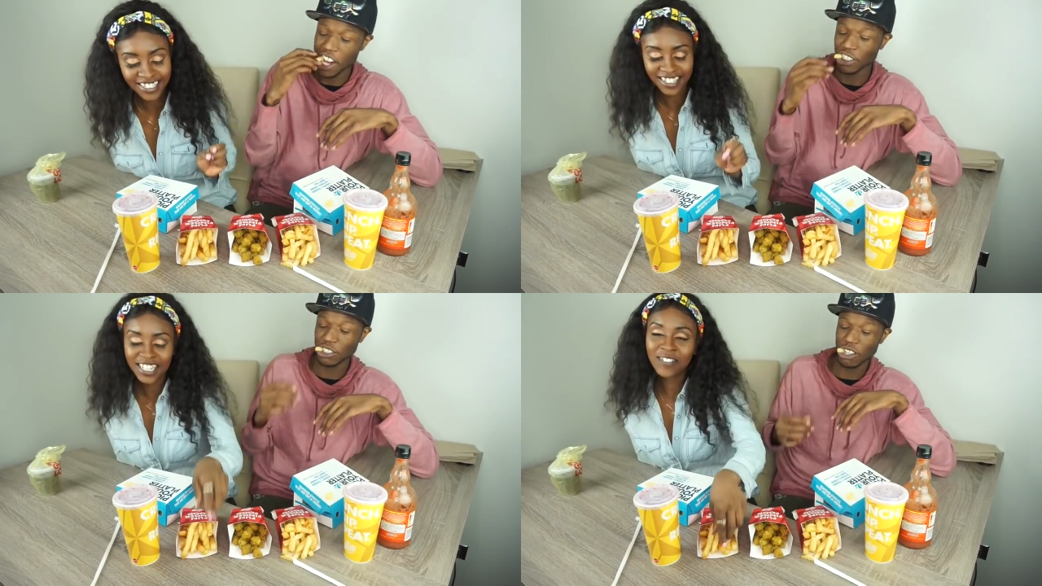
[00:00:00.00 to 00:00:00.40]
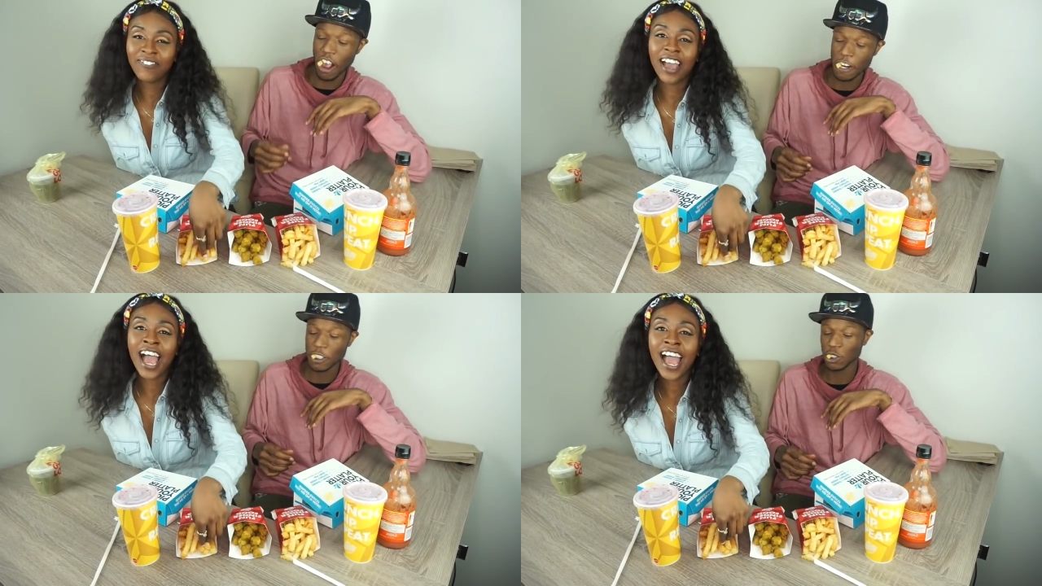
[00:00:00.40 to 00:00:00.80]
Speaker 1: He
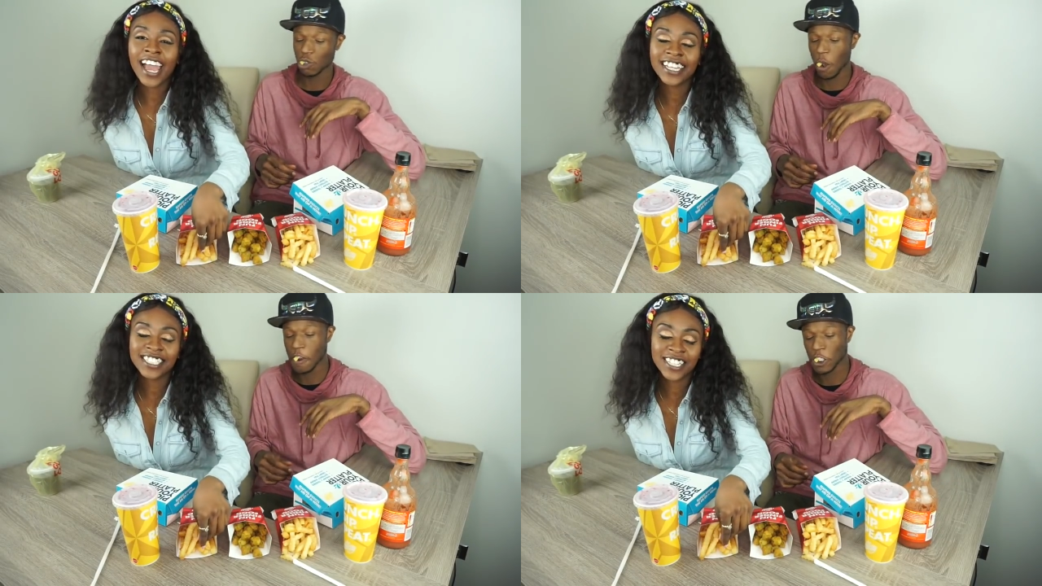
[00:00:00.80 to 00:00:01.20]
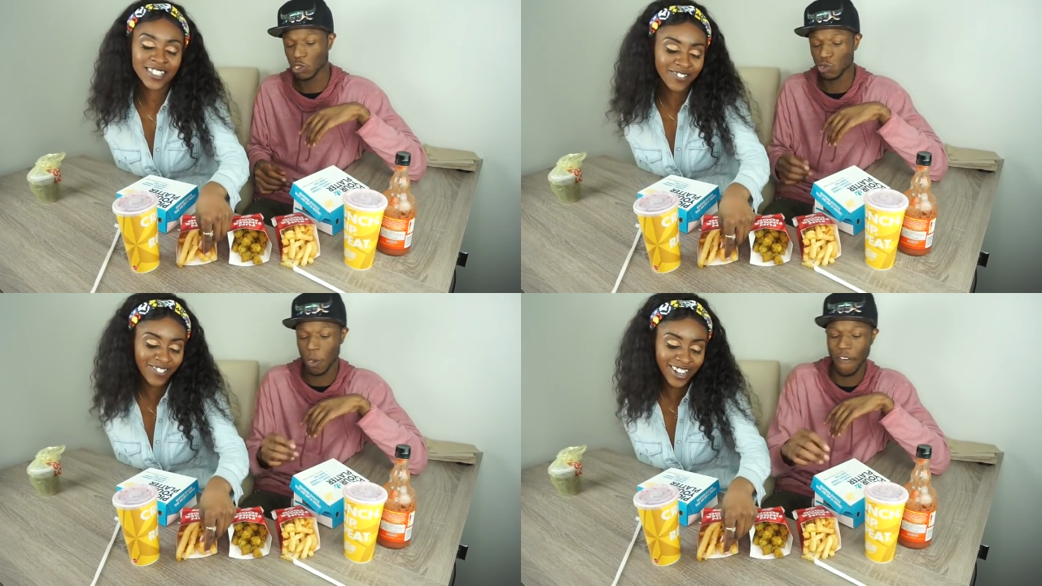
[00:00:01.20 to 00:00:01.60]
even, I had to
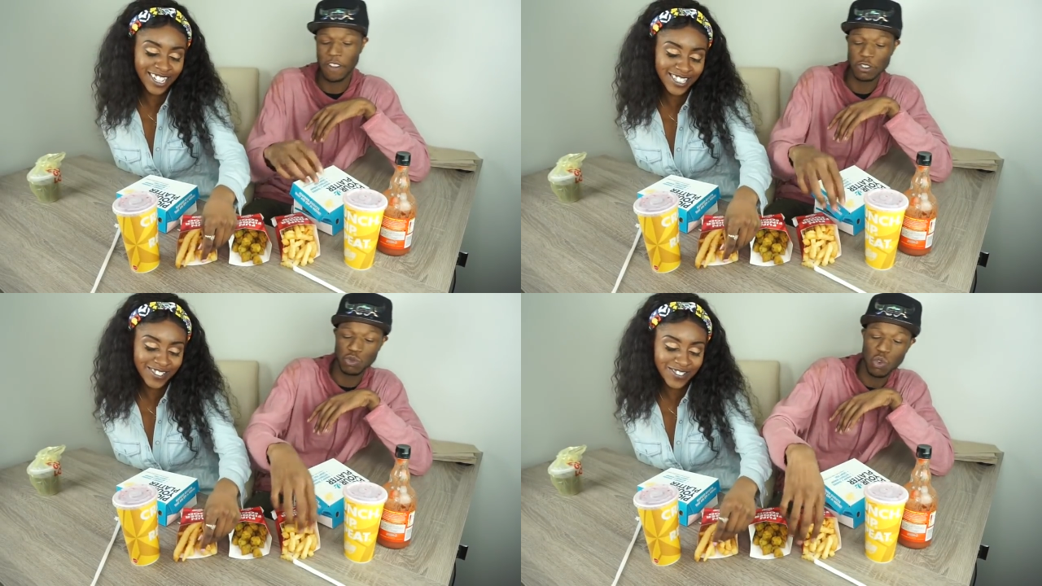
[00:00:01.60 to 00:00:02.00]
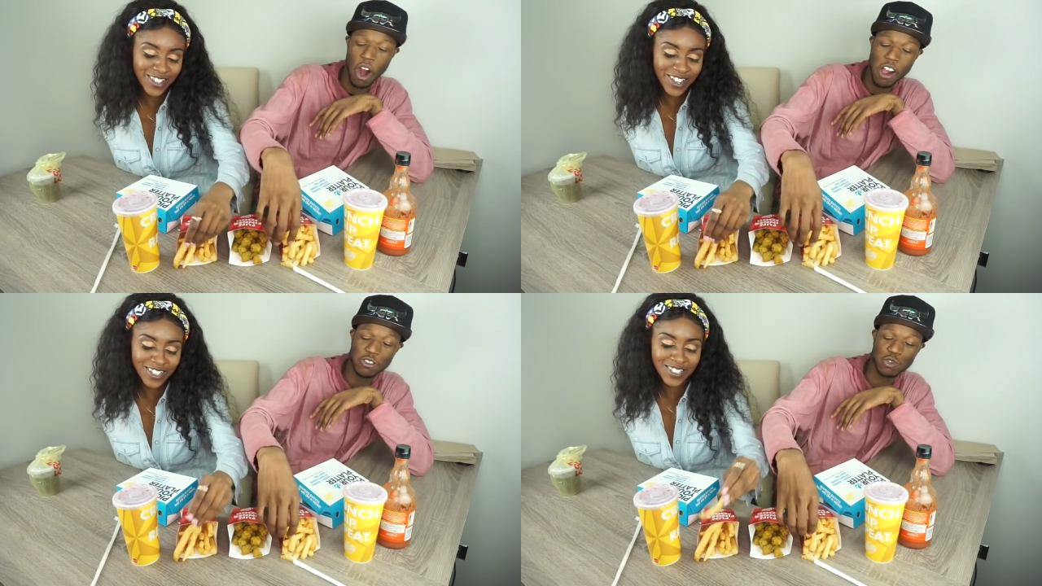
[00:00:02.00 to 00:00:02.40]
get the fries too,
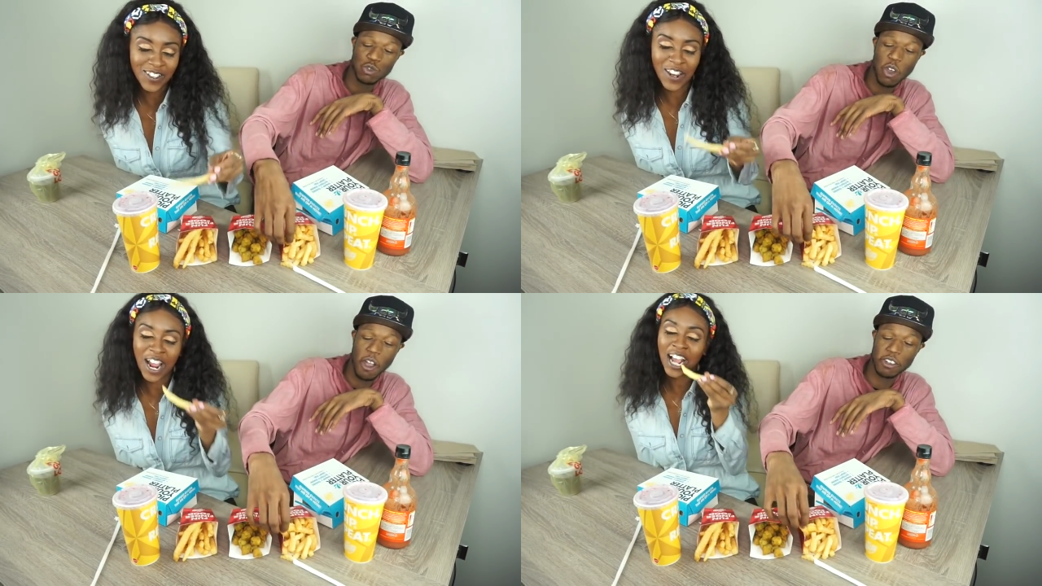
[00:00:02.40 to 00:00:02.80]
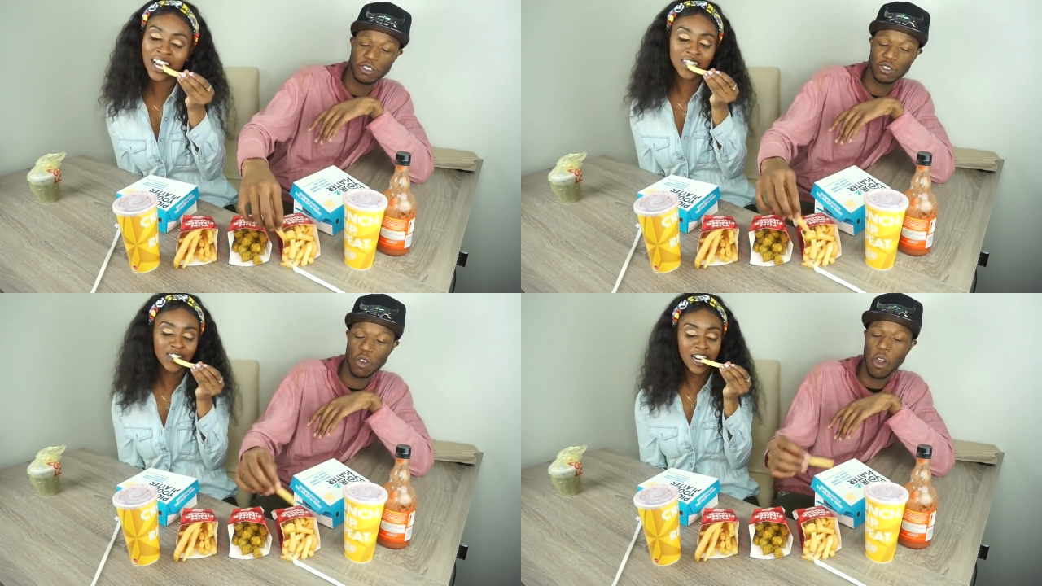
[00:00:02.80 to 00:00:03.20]
y'all, because I'm like, I
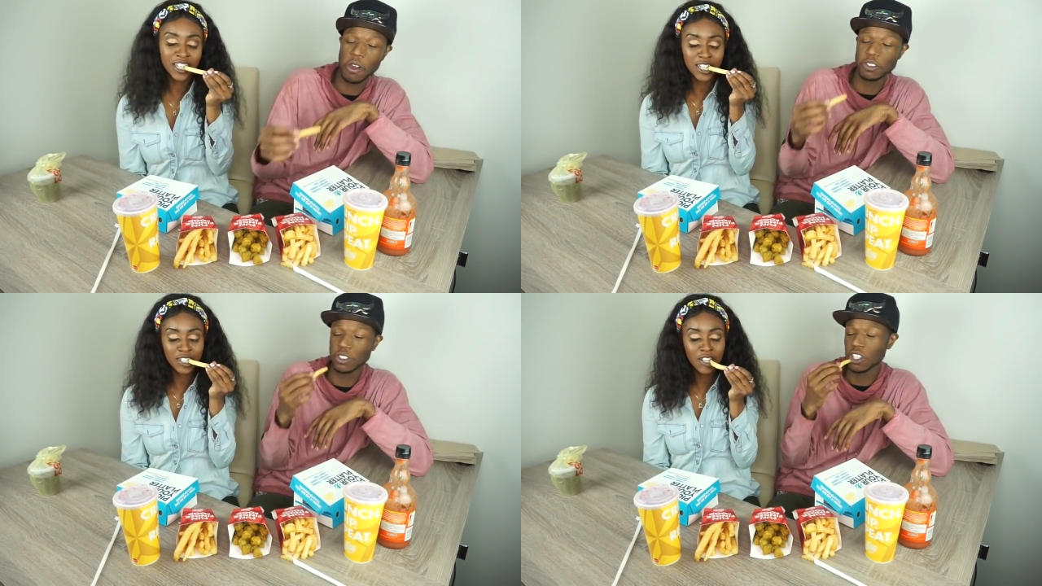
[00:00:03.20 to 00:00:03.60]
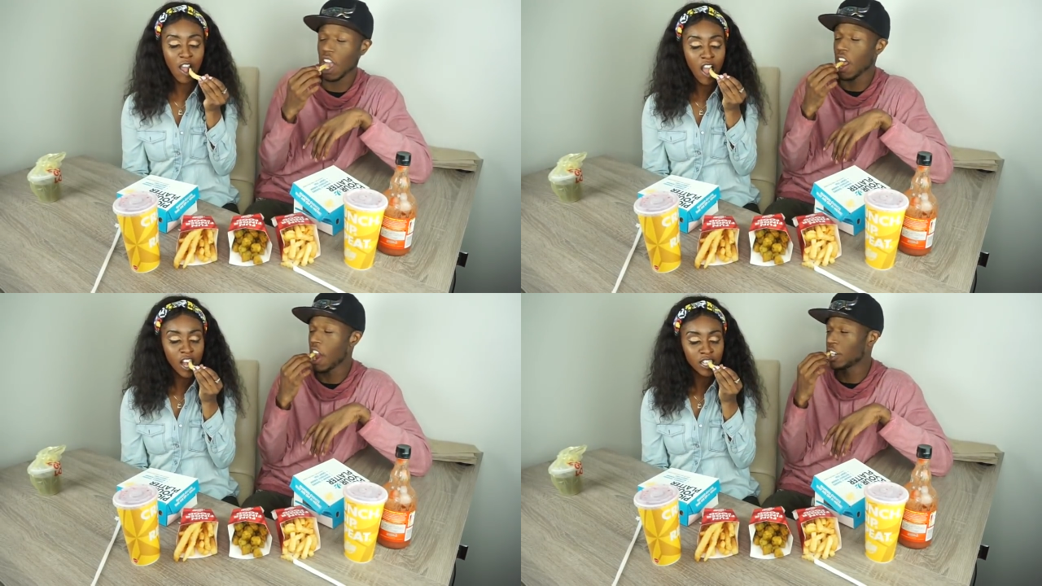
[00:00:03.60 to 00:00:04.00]
gotta try these.
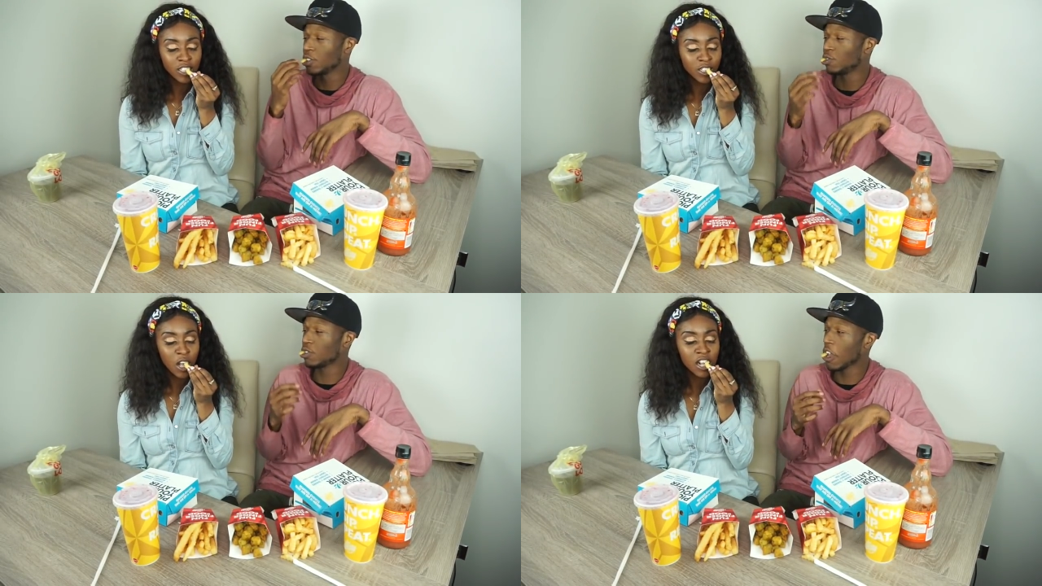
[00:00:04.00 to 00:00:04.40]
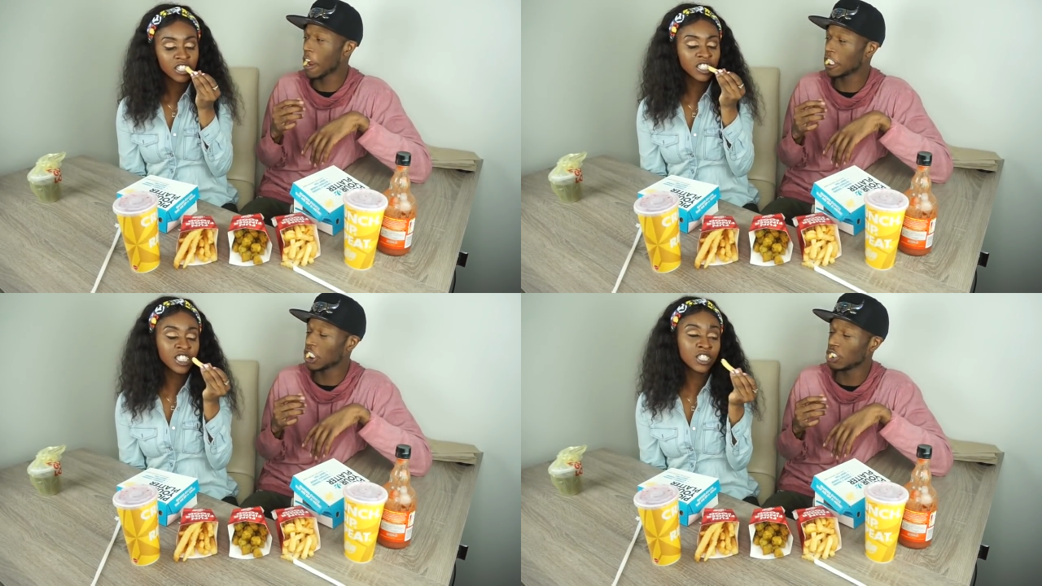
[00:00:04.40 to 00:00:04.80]
Mm.
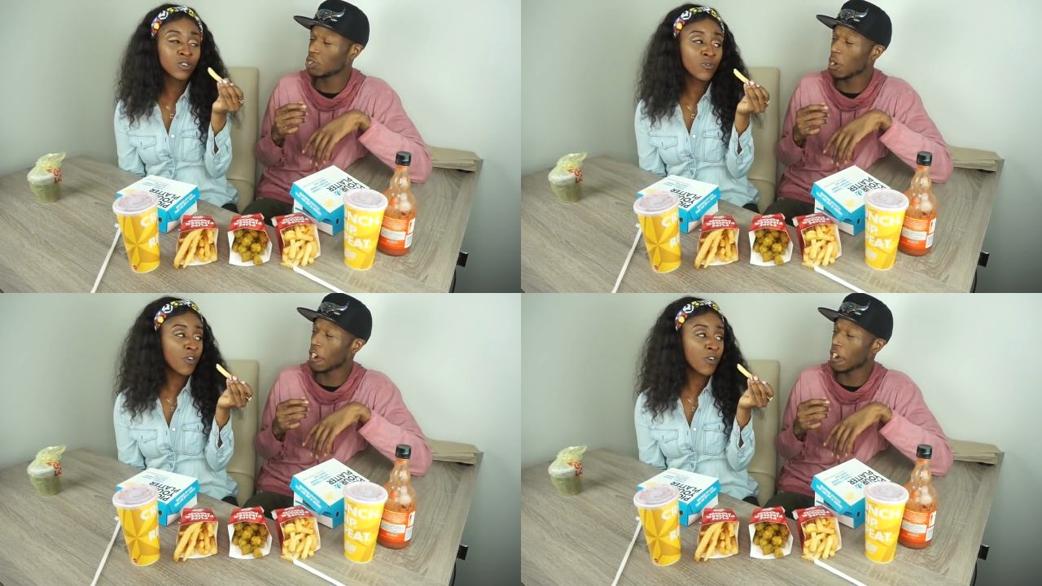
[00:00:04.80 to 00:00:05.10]
These new